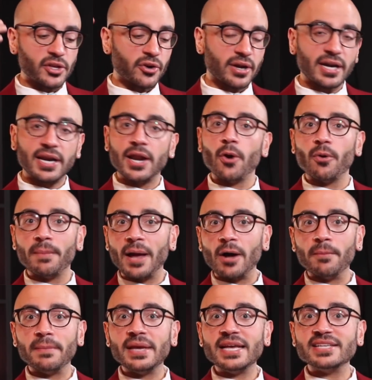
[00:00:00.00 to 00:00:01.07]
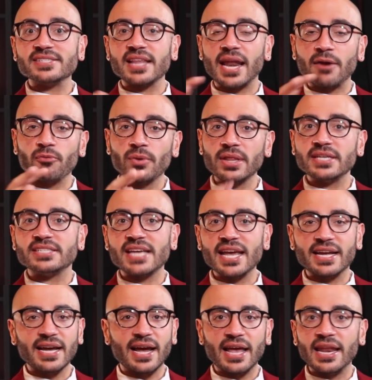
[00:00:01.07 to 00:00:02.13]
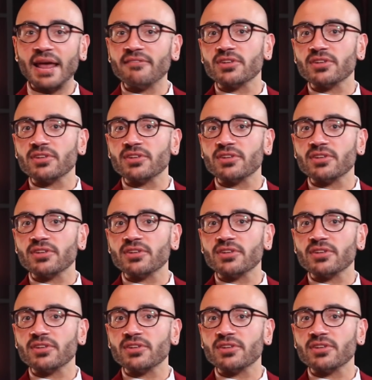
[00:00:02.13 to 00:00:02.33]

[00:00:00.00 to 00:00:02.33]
you're going to know about me, is that I really take an